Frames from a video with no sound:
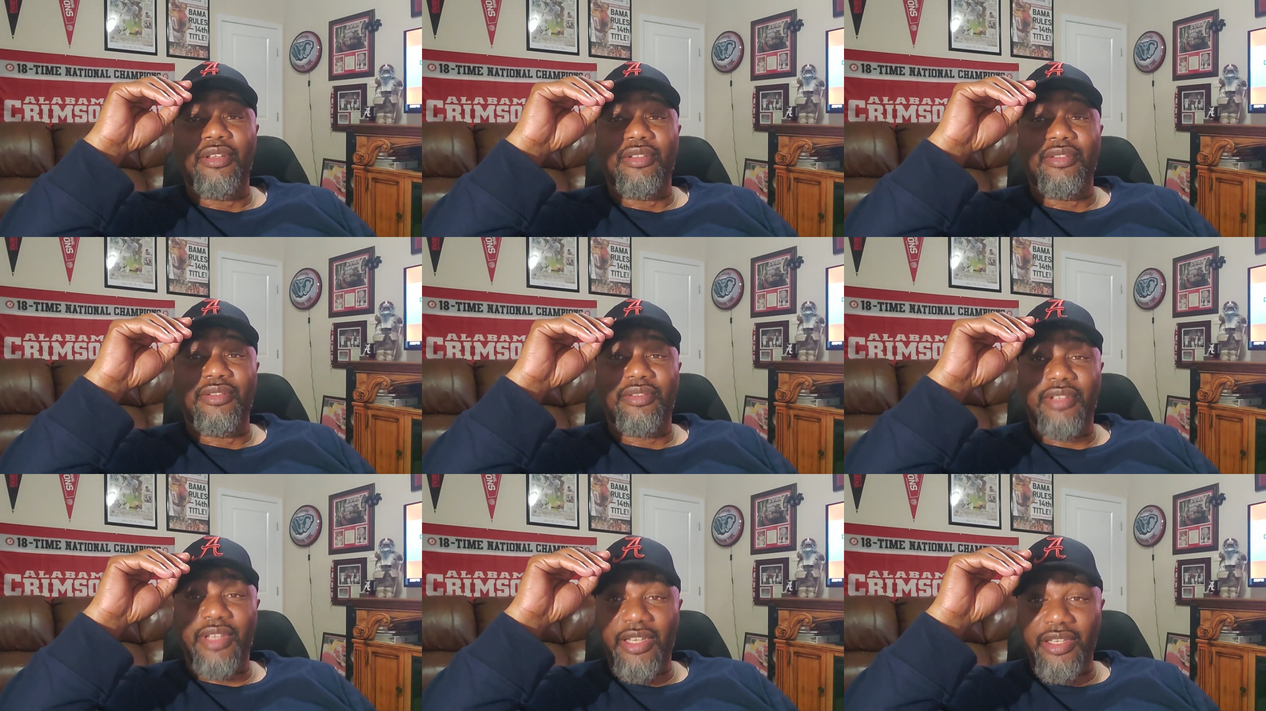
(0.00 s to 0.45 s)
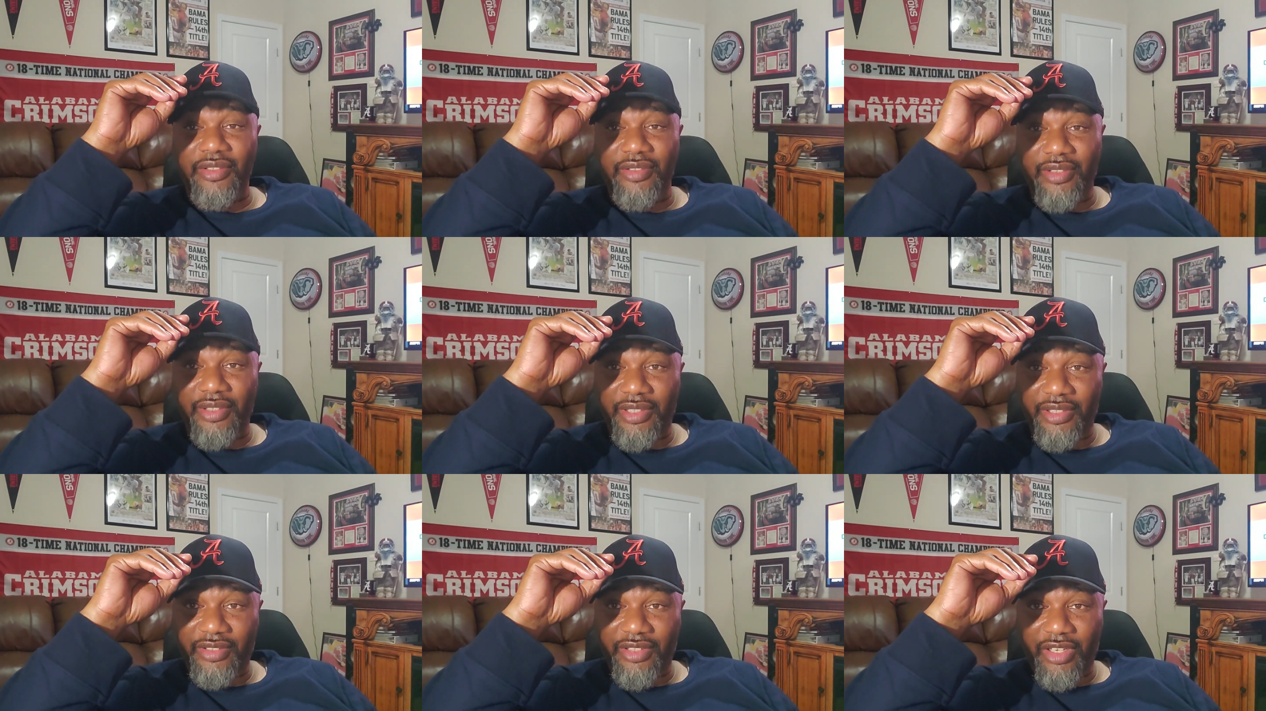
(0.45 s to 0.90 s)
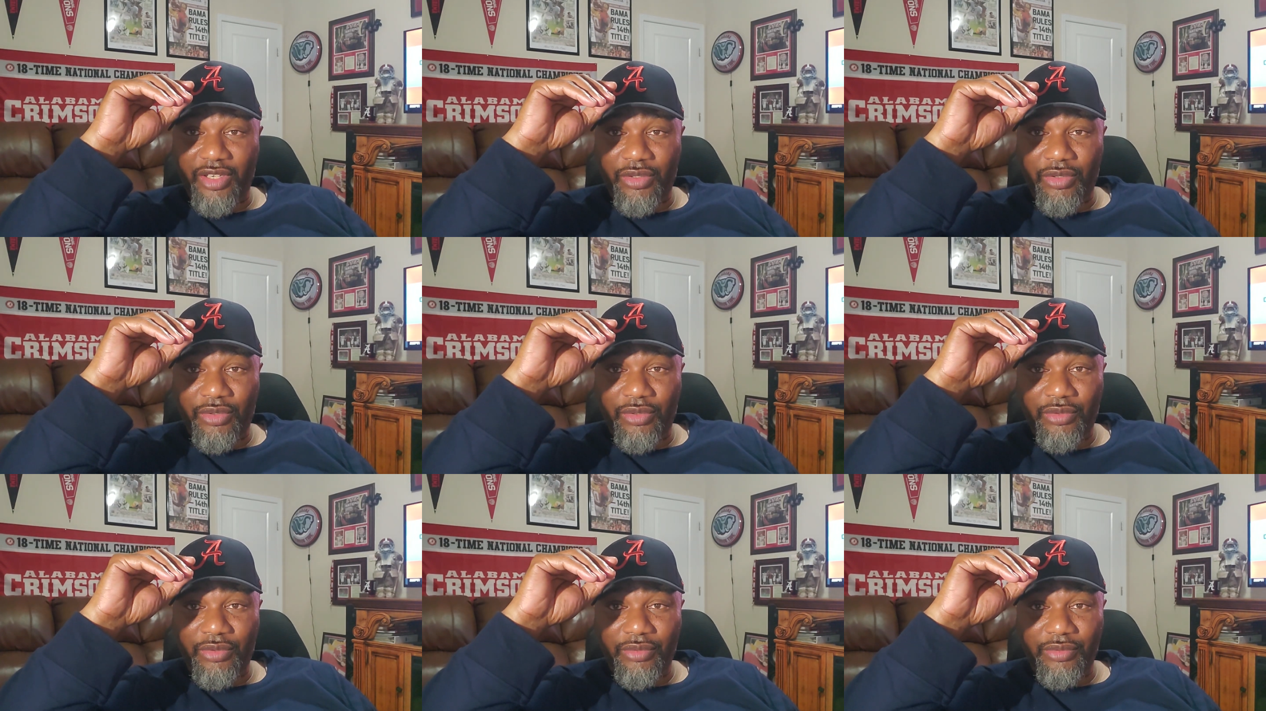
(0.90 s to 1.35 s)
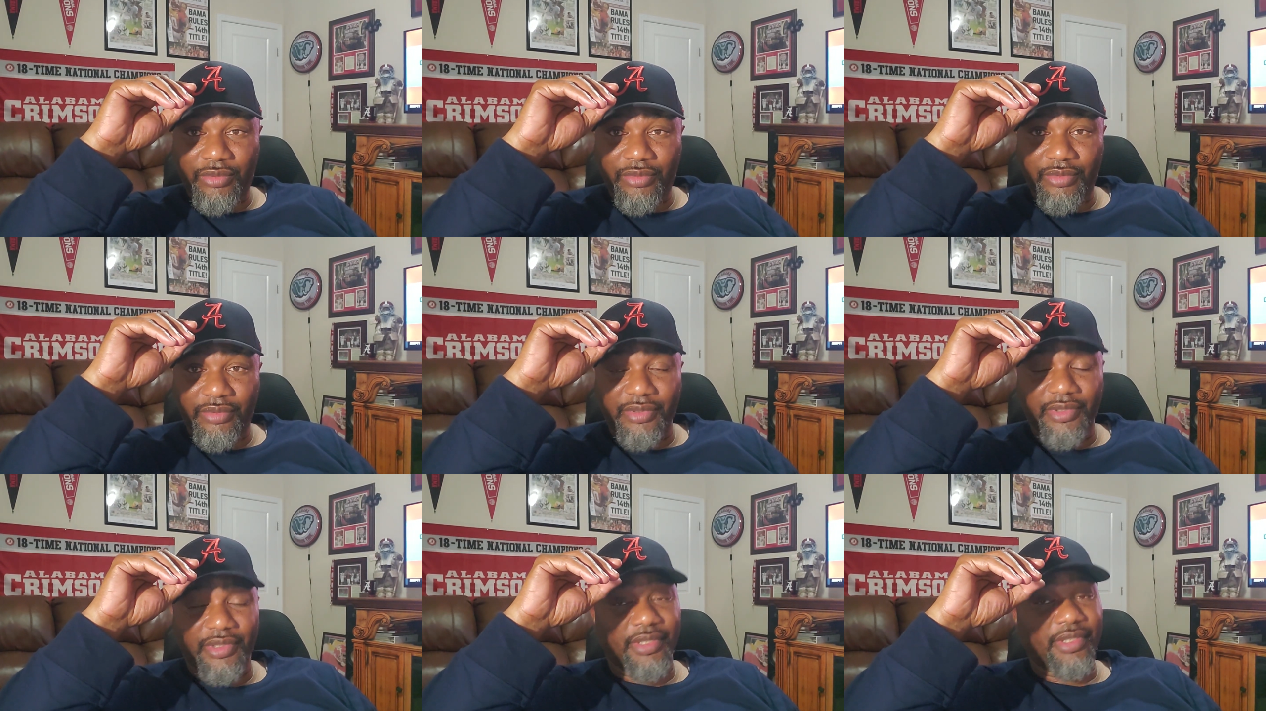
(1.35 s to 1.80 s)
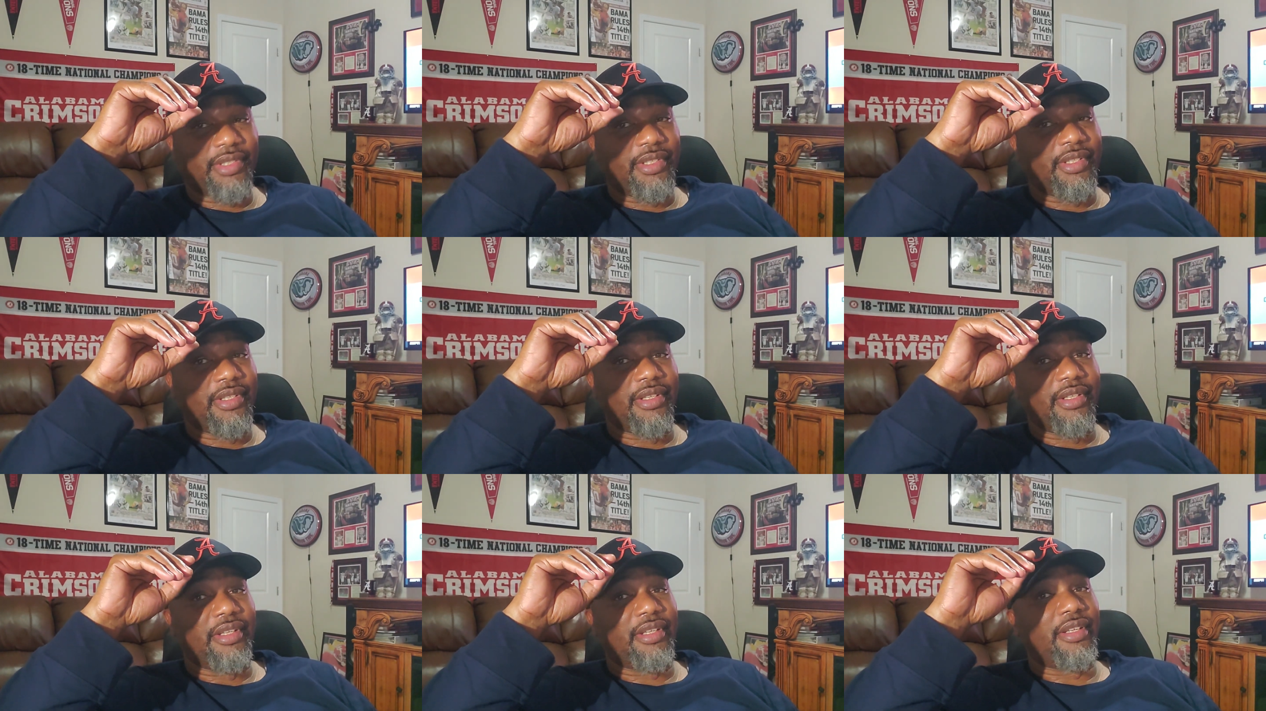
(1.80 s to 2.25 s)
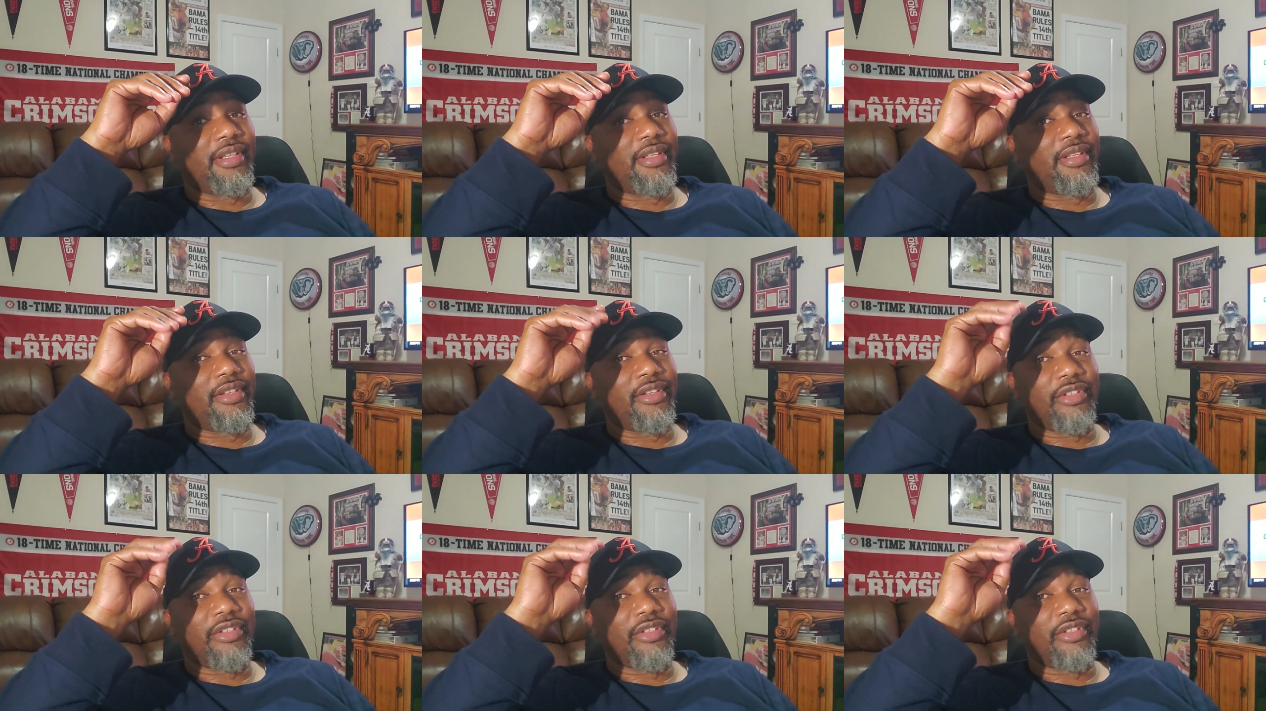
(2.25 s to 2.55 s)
season is gone, and